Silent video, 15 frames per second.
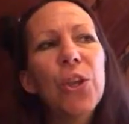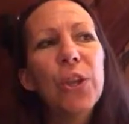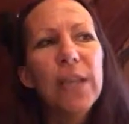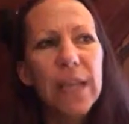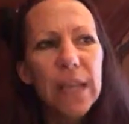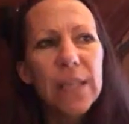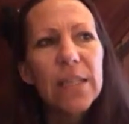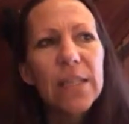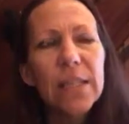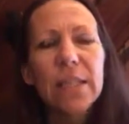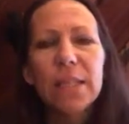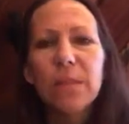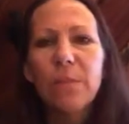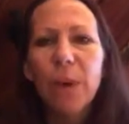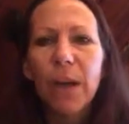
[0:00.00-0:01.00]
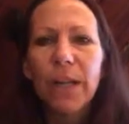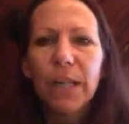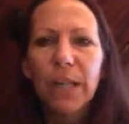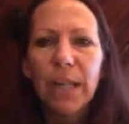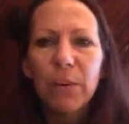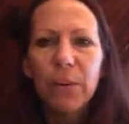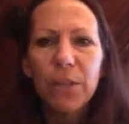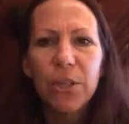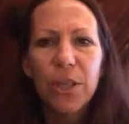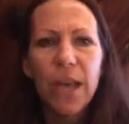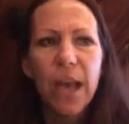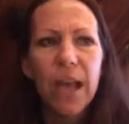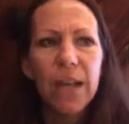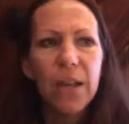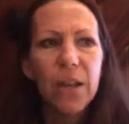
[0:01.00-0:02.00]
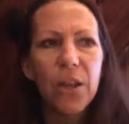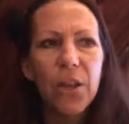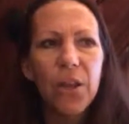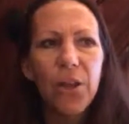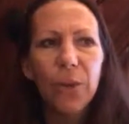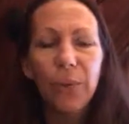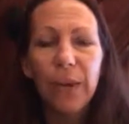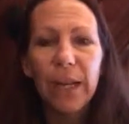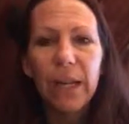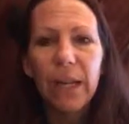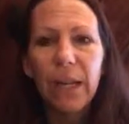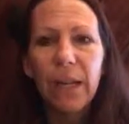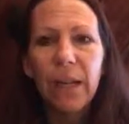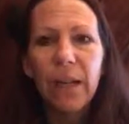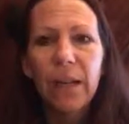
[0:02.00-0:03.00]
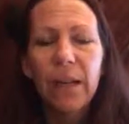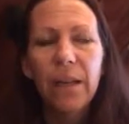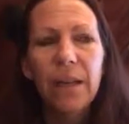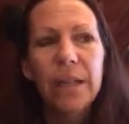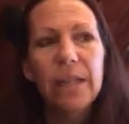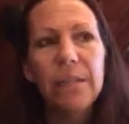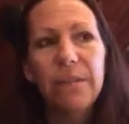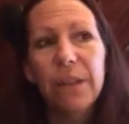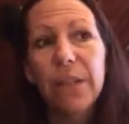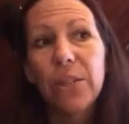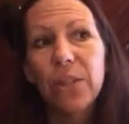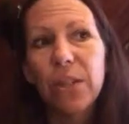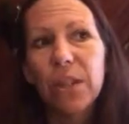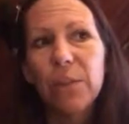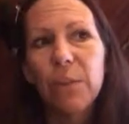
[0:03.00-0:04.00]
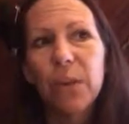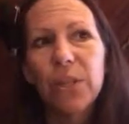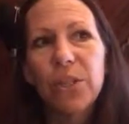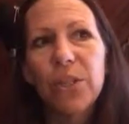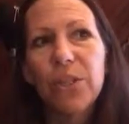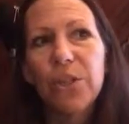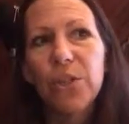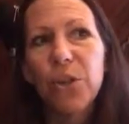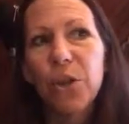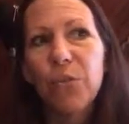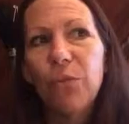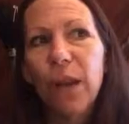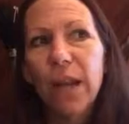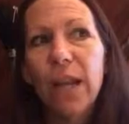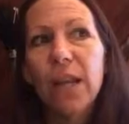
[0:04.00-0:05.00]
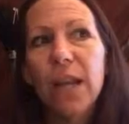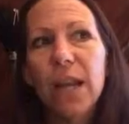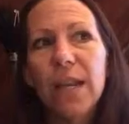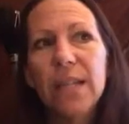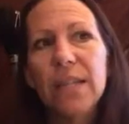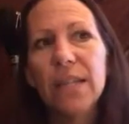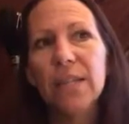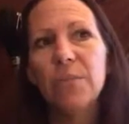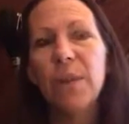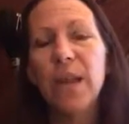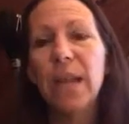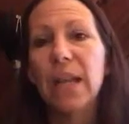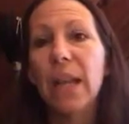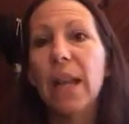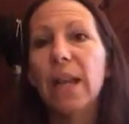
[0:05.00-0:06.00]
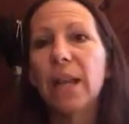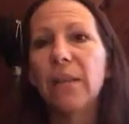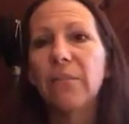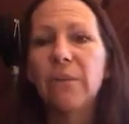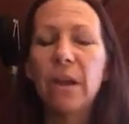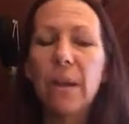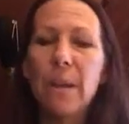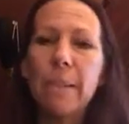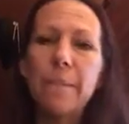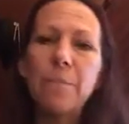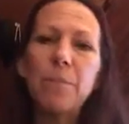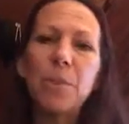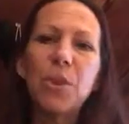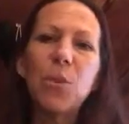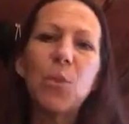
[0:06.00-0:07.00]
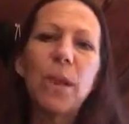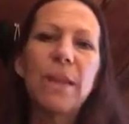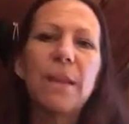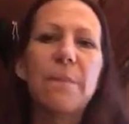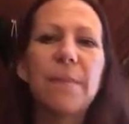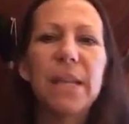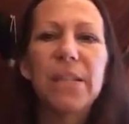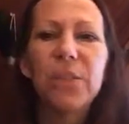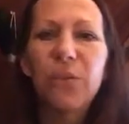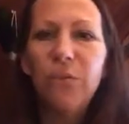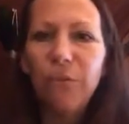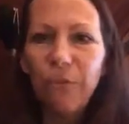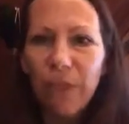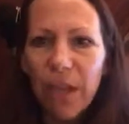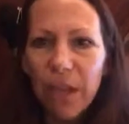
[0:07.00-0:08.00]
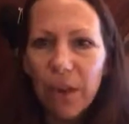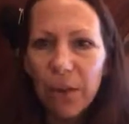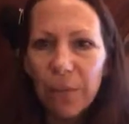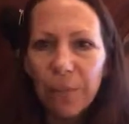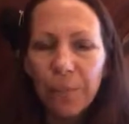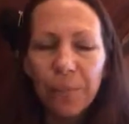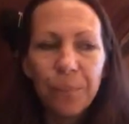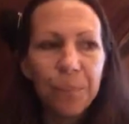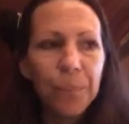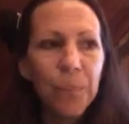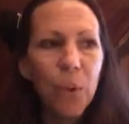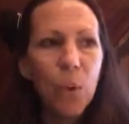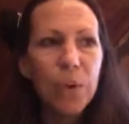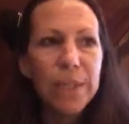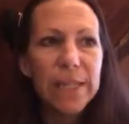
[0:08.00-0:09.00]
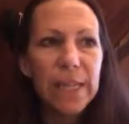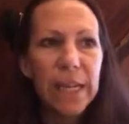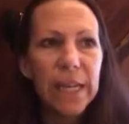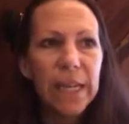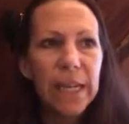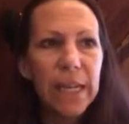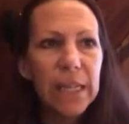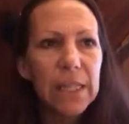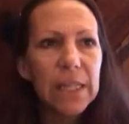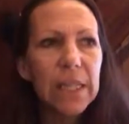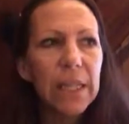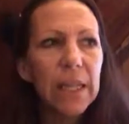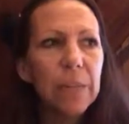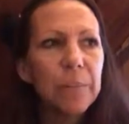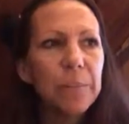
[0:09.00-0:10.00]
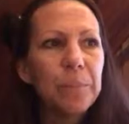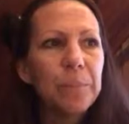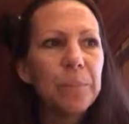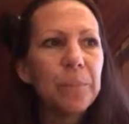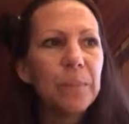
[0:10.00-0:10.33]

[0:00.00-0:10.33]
yes, it's his body language that you're reading. His facial expressions you can recognize as being negative. But the way that makes you feel standing next to him,